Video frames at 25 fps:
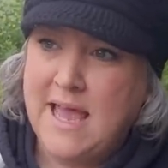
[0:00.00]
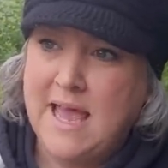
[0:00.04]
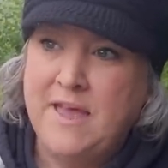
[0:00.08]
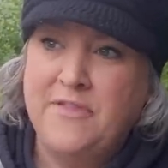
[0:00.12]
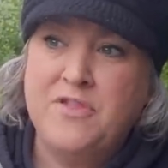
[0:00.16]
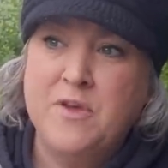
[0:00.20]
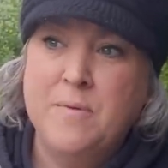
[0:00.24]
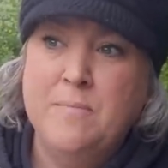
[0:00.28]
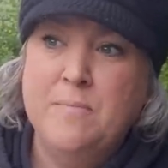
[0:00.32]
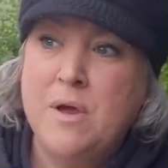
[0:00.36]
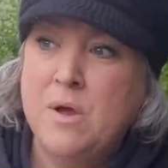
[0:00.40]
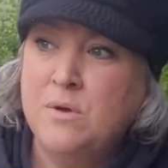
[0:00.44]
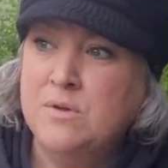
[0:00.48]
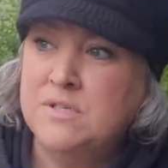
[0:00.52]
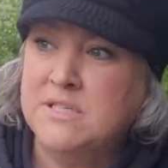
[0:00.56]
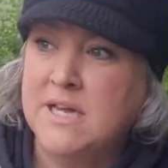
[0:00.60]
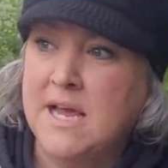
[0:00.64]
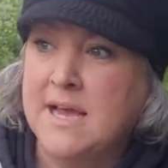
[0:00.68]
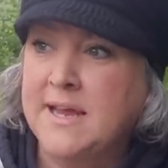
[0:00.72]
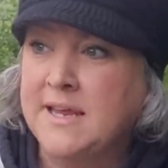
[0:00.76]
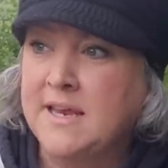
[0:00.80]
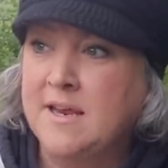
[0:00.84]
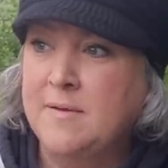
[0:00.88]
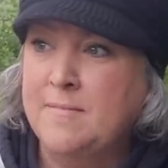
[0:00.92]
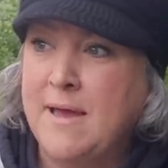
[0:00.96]
At the most,
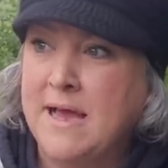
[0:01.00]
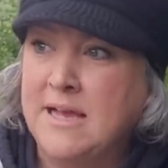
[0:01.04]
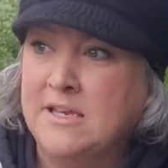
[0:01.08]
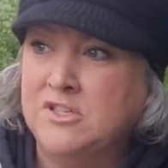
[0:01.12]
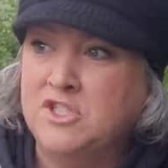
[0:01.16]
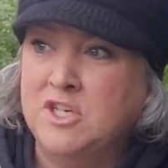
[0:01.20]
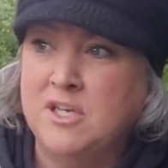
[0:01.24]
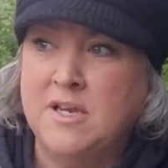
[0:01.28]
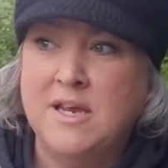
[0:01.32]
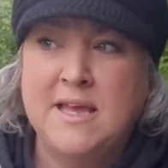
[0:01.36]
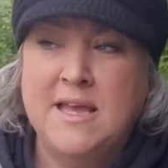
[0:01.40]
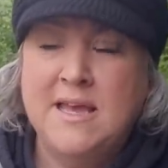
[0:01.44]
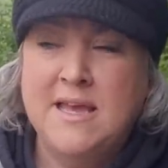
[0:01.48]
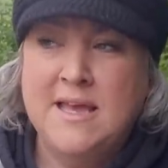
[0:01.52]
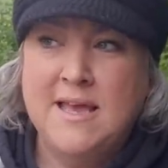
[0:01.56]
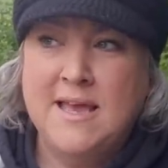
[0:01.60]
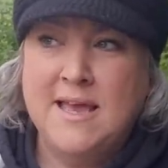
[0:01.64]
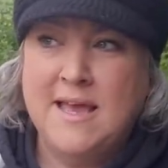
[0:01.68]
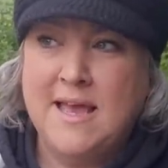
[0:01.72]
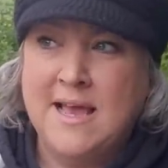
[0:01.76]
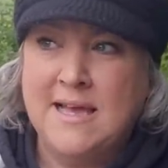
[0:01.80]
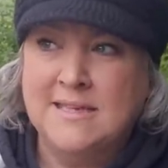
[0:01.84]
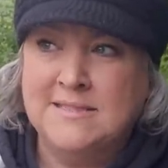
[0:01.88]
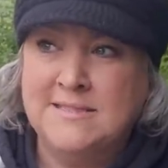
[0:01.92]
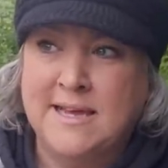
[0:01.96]
I can imagine
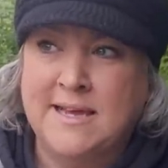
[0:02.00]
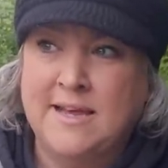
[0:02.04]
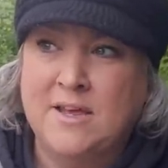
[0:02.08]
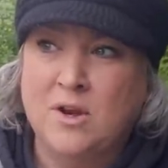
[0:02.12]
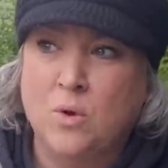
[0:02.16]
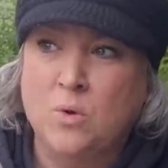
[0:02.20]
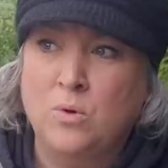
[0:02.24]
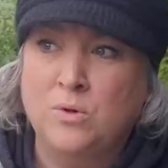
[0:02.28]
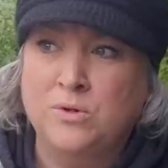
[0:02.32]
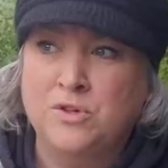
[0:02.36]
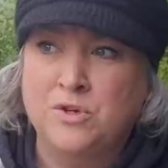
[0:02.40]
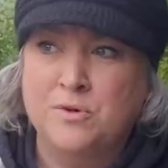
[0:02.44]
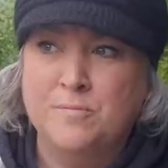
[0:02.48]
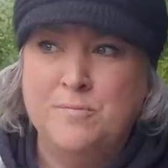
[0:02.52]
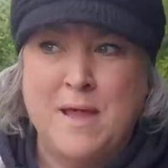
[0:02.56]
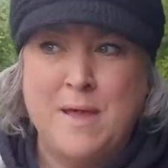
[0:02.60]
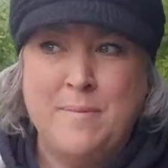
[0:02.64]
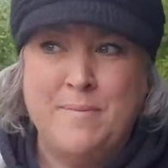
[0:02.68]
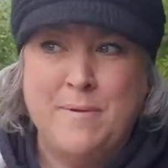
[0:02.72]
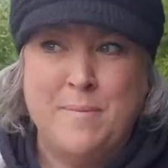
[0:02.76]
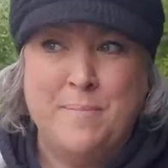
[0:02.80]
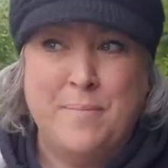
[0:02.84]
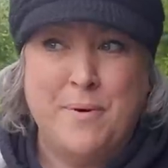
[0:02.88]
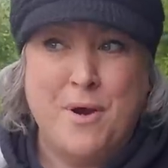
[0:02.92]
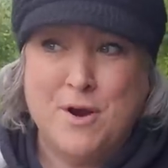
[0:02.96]
as I get older,
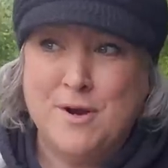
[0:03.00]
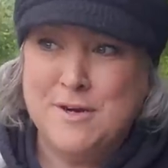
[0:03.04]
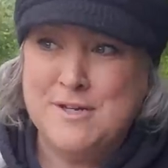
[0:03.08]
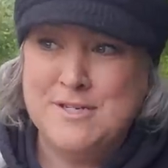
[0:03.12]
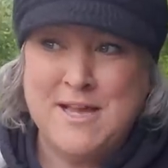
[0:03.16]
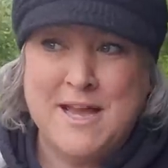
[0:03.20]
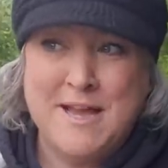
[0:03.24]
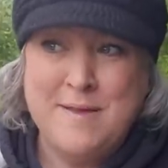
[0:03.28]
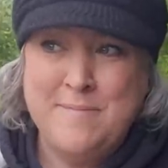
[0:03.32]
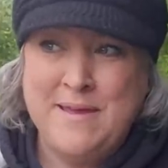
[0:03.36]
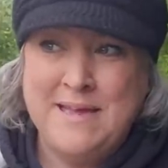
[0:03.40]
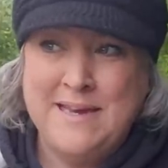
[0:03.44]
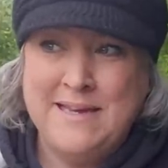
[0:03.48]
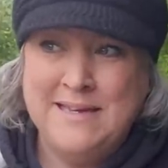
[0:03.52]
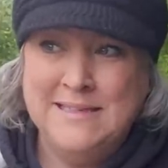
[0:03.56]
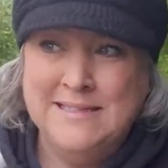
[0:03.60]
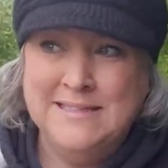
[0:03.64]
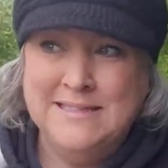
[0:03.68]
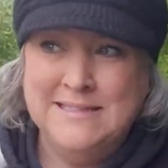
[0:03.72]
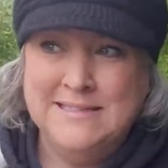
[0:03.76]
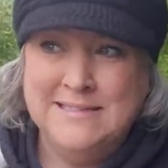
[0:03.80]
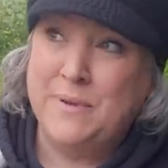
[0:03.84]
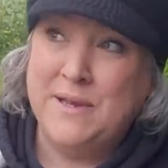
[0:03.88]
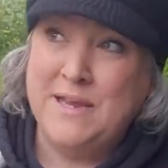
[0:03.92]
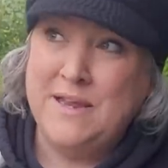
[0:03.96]
maybe part-timing,
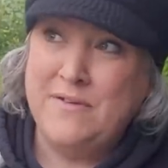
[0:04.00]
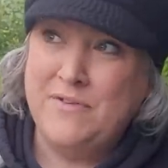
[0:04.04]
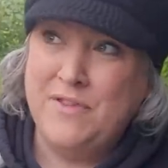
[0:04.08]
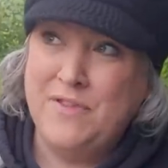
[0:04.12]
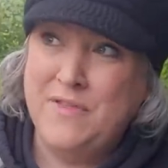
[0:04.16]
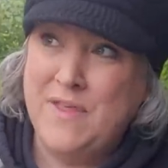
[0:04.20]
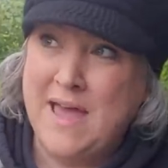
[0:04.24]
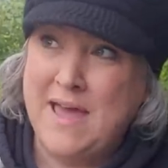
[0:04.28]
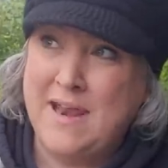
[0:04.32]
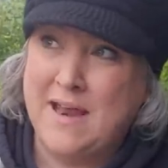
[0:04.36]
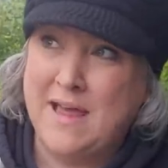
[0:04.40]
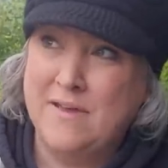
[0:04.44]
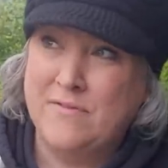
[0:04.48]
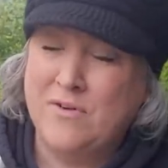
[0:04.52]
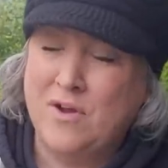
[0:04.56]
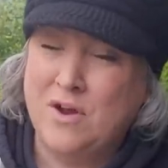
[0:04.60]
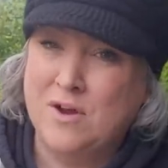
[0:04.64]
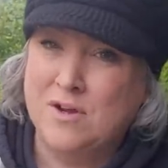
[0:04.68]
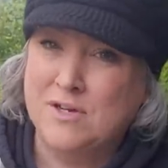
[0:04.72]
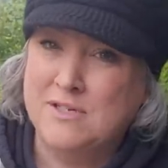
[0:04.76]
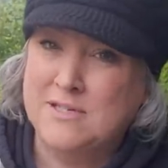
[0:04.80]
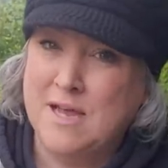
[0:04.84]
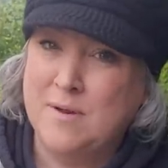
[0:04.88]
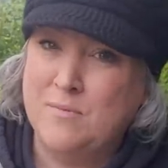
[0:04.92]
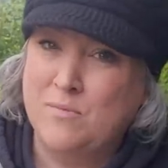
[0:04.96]
but even that I have a
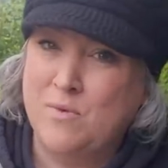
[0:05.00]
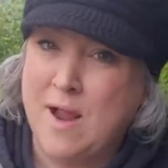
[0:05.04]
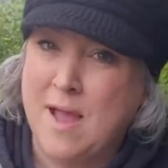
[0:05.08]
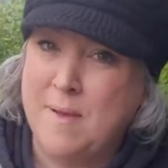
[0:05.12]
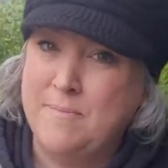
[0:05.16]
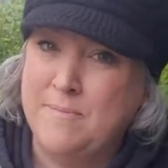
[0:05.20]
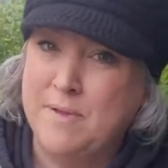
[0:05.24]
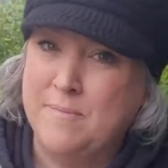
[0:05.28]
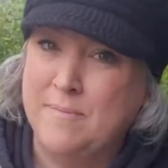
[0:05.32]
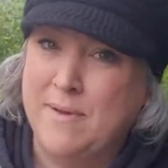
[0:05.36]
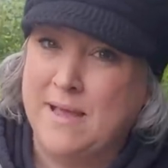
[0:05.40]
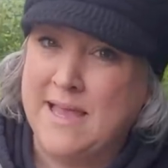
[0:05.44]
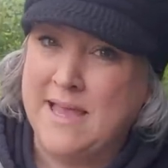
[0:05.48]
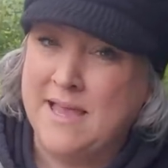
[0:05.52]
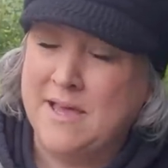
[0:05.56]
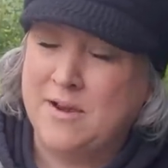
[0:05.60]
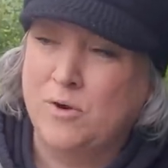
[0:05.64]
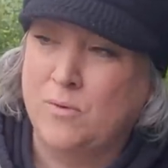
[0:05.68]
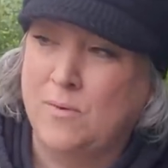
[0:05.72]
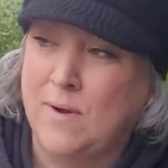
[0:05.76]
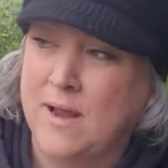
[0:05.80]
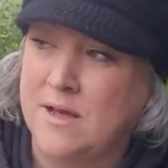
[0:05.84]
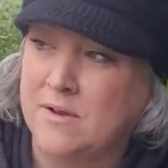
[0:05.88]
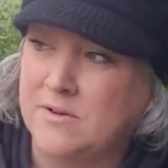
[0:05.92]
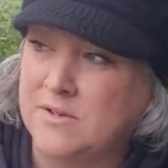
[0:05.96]
hard time wrapping my head
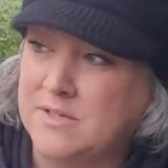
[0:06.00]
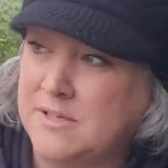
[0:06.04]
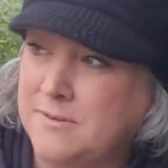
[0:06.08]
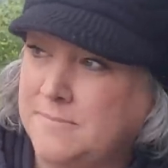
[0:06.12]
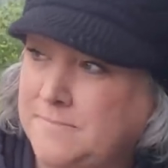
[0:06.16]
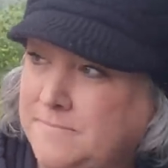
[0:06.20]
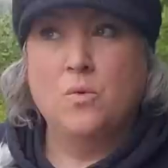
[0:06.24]
around.